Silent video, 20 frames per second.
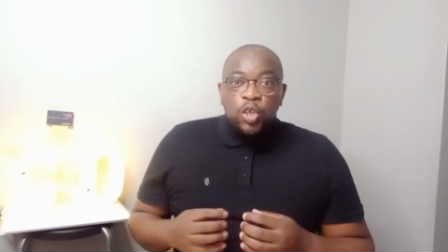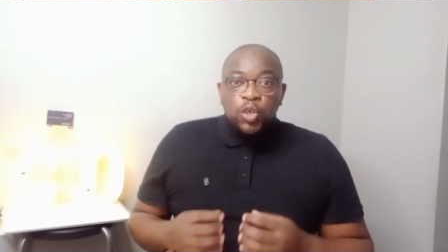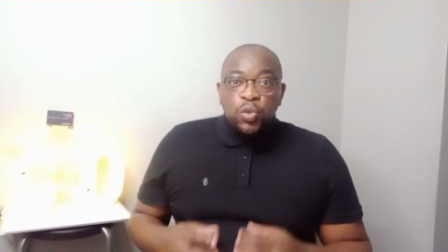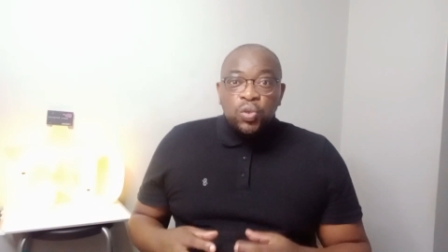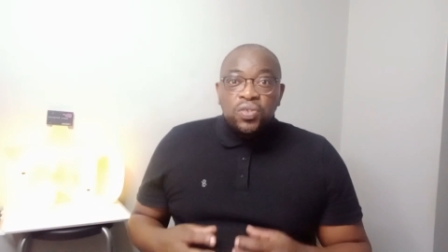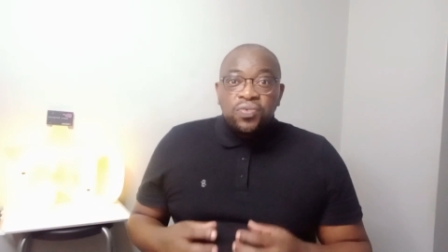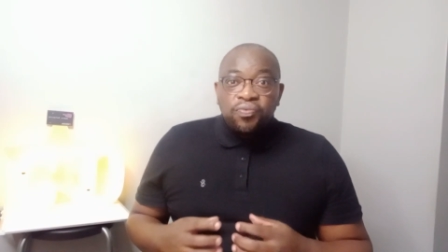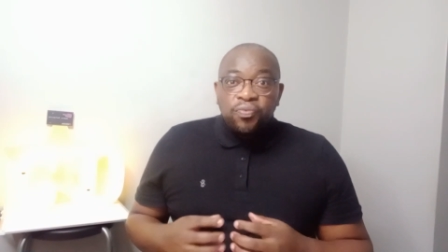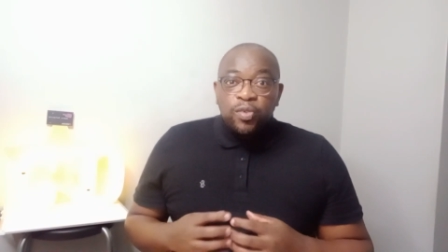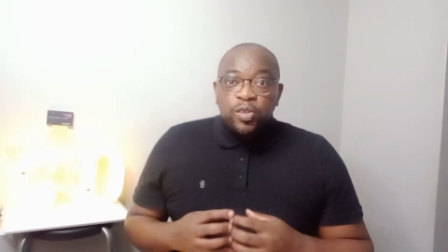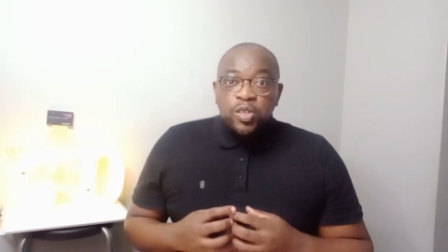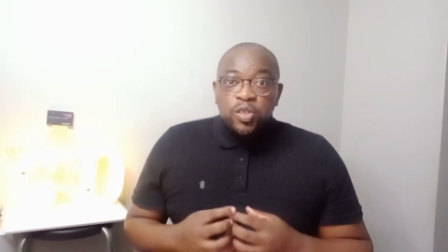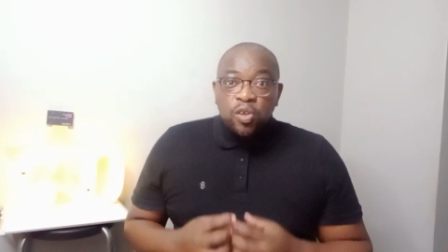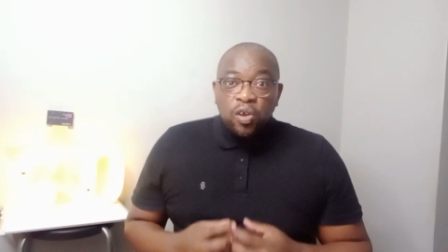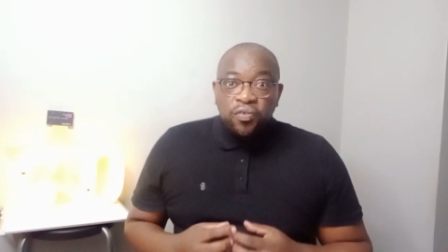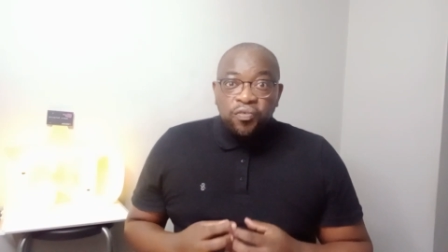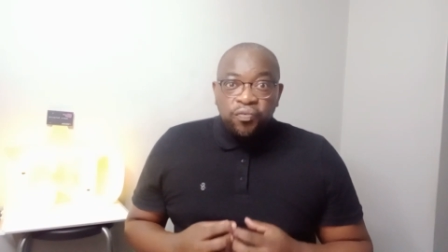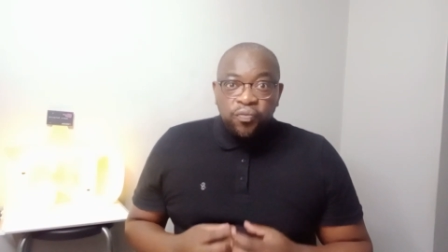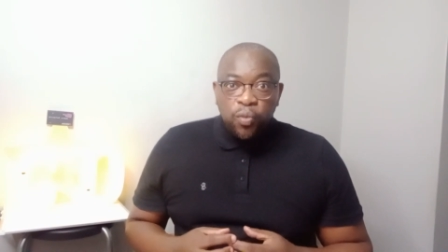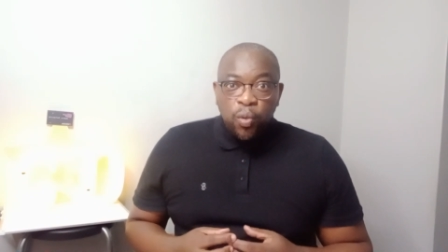useful
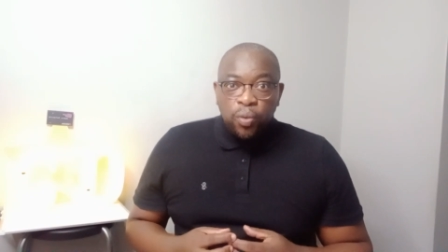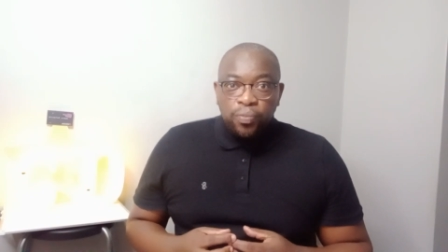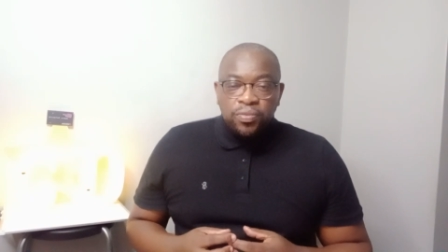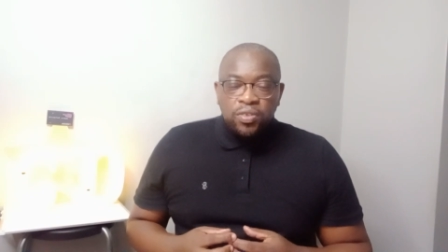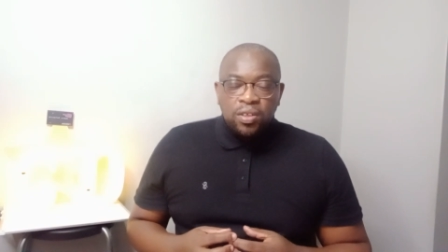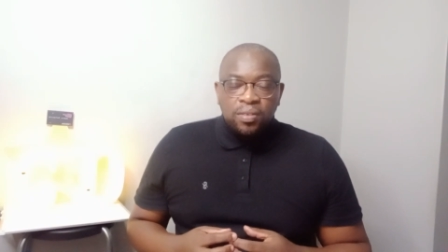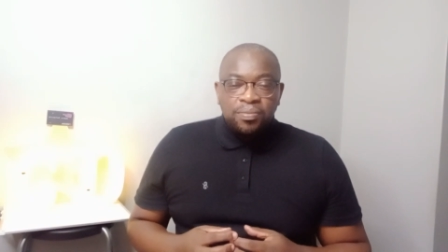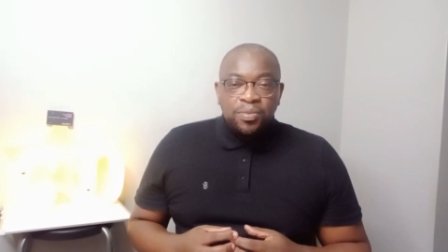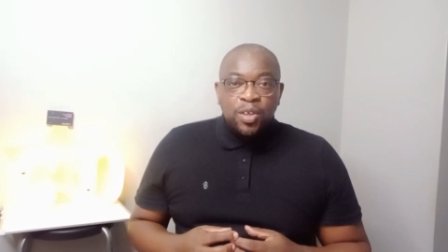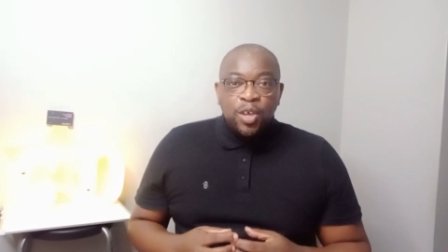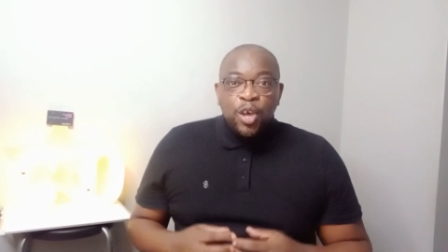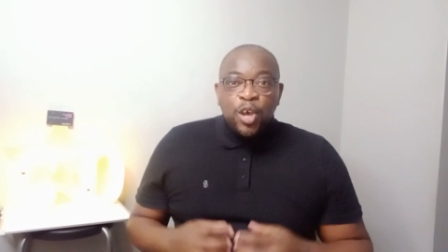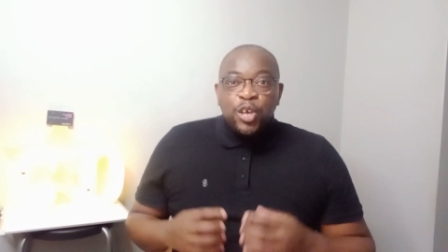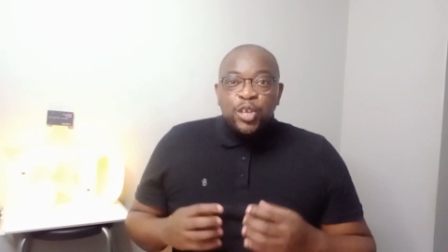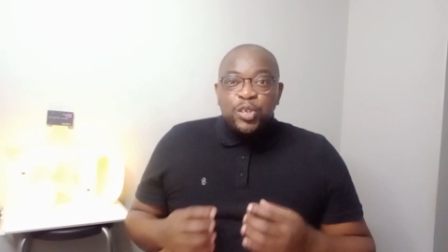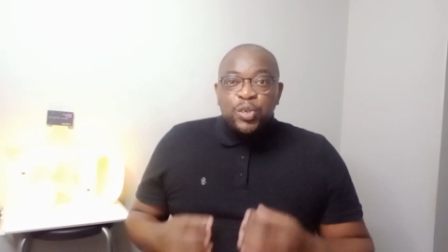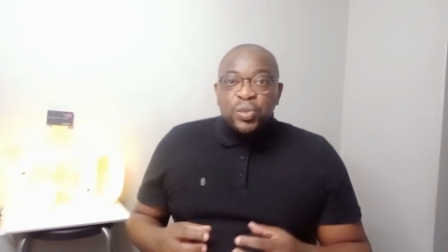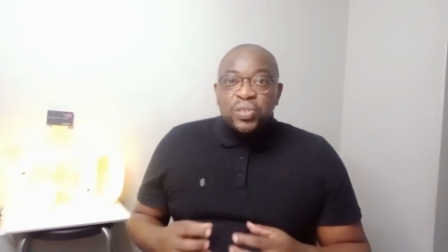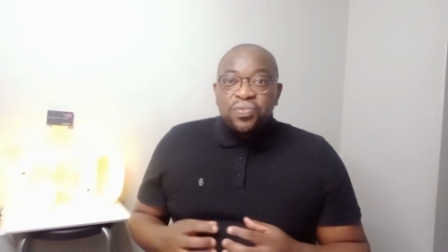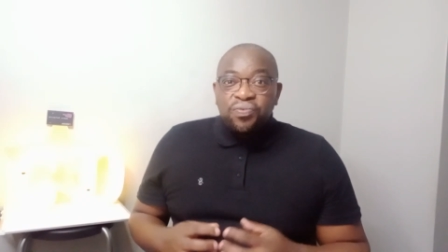software,
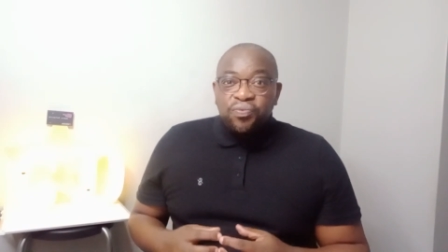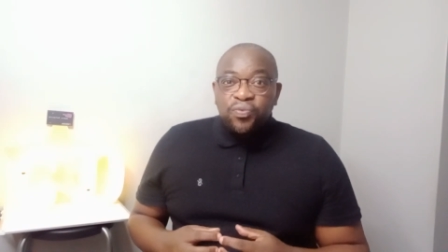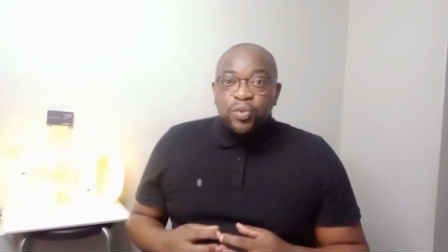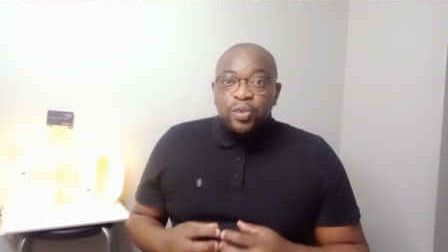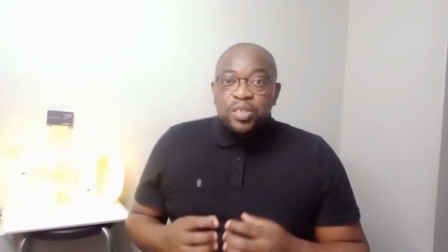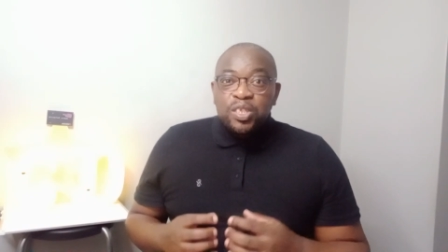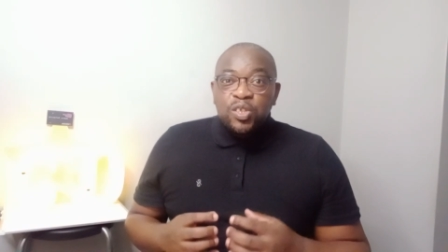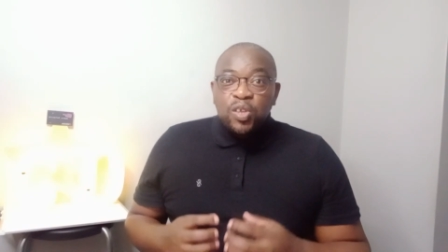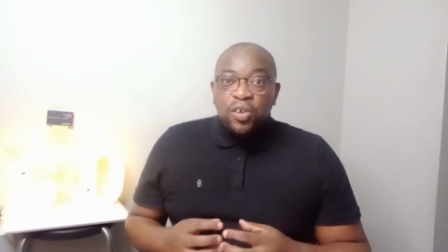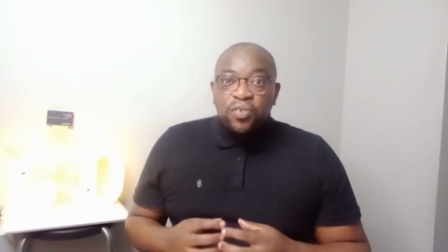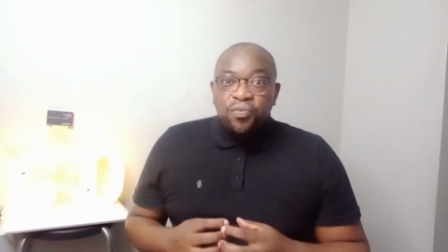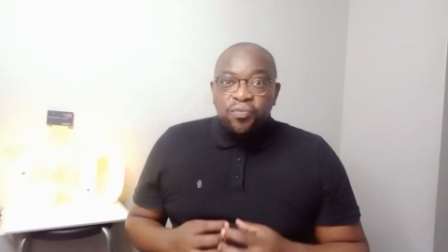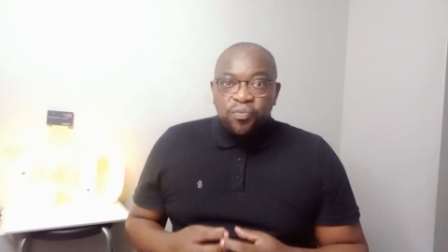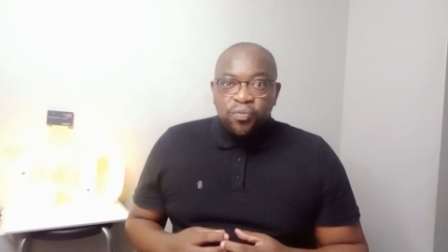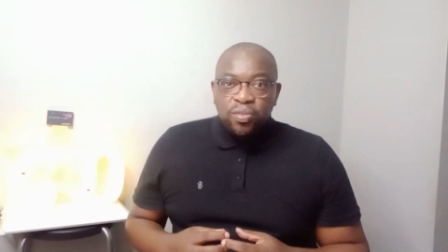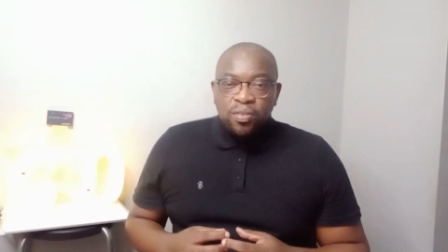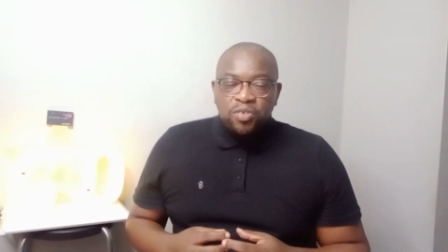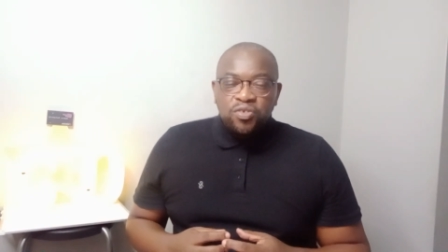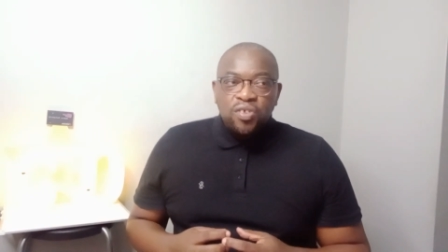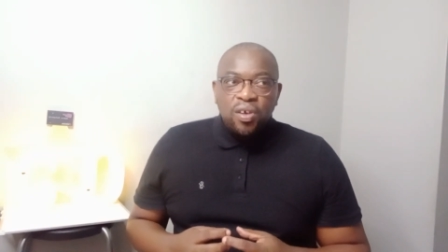useful
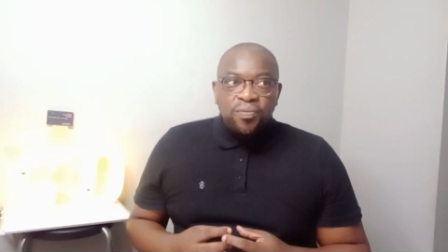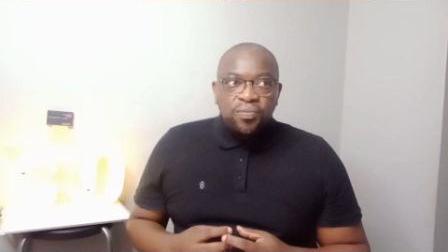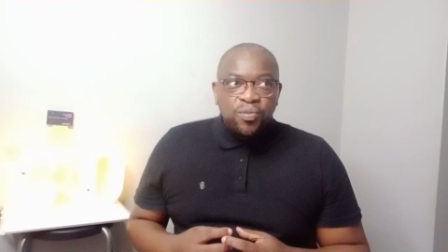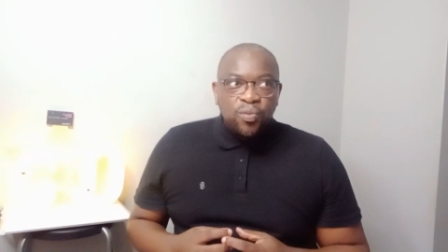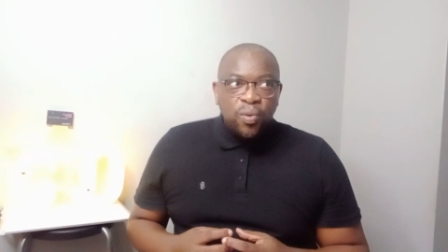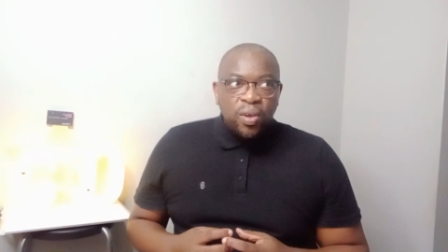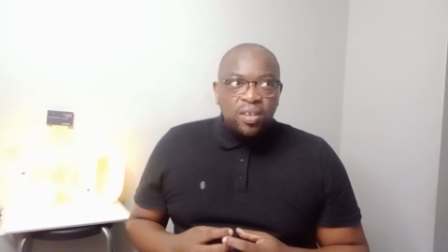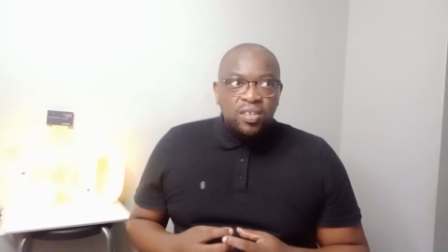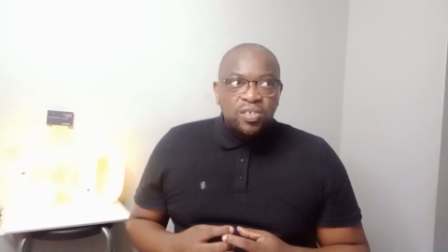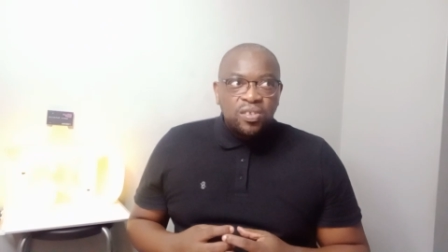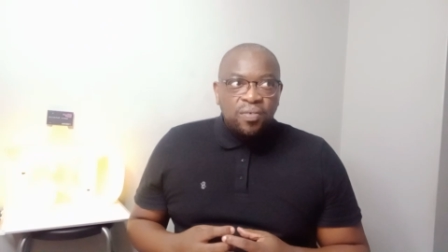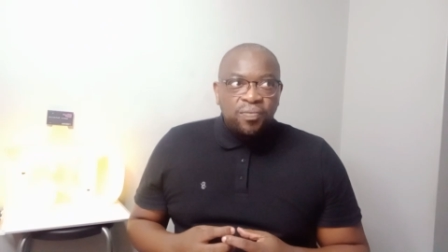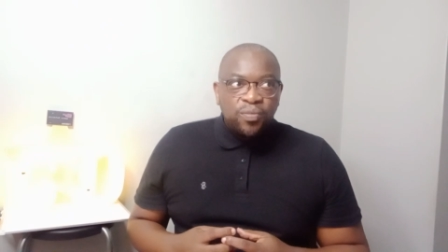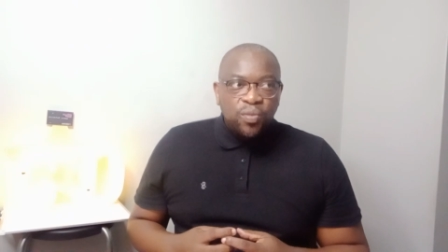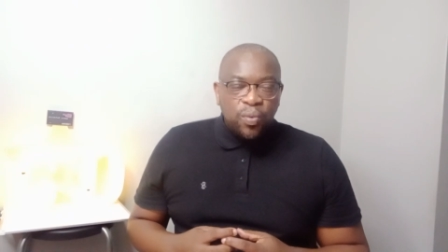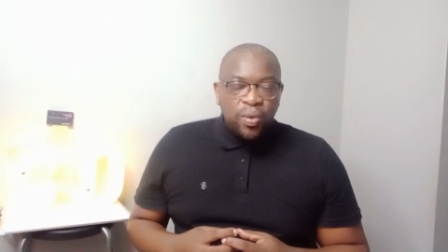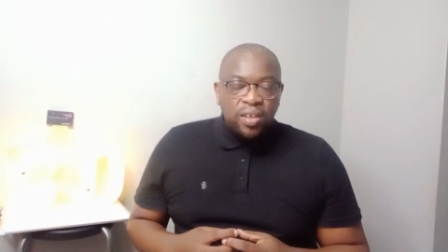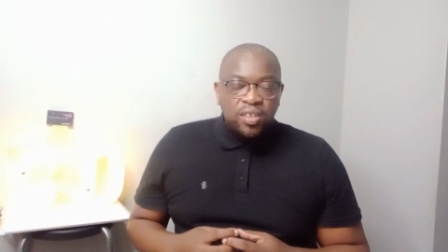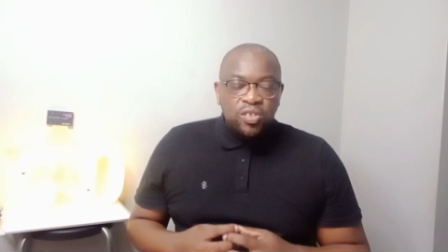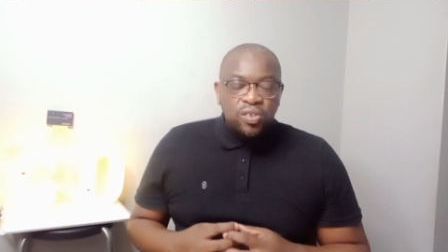soft, software,
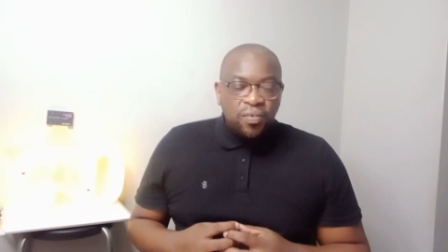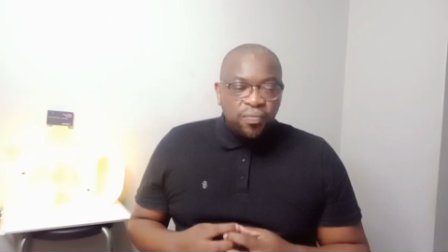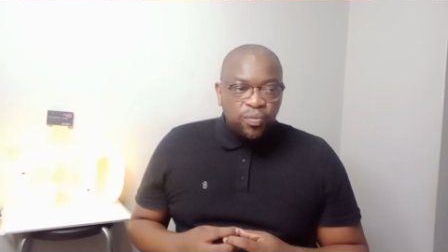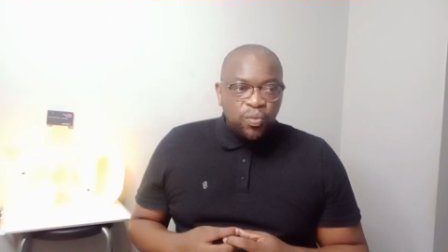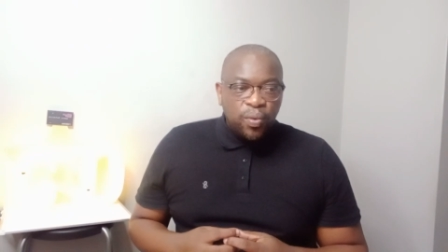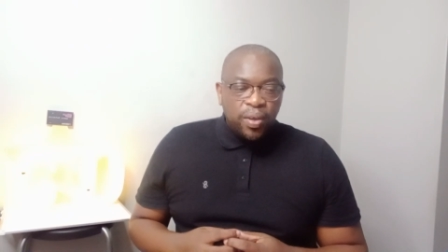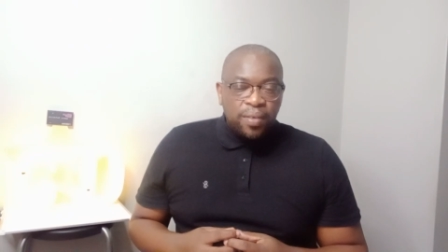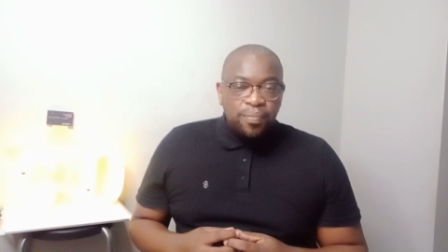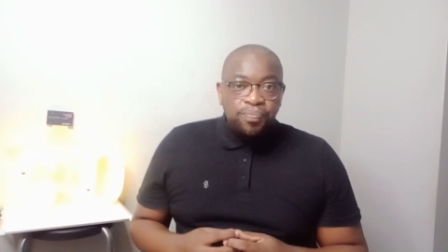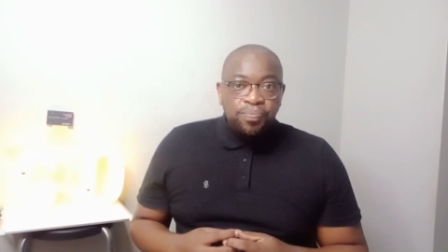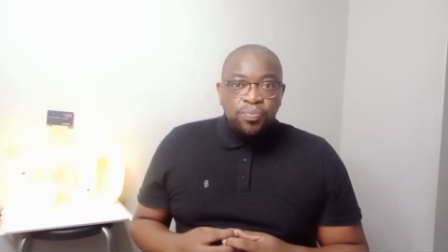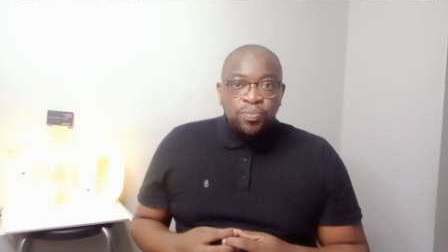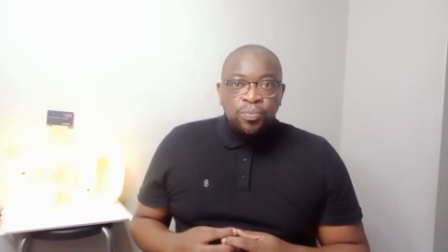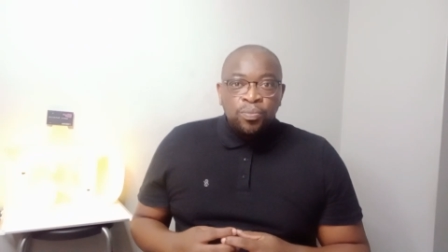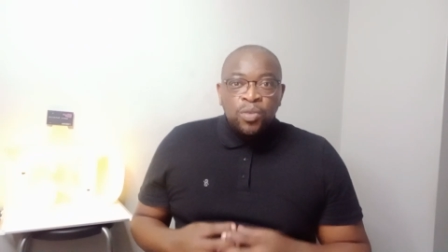software, software,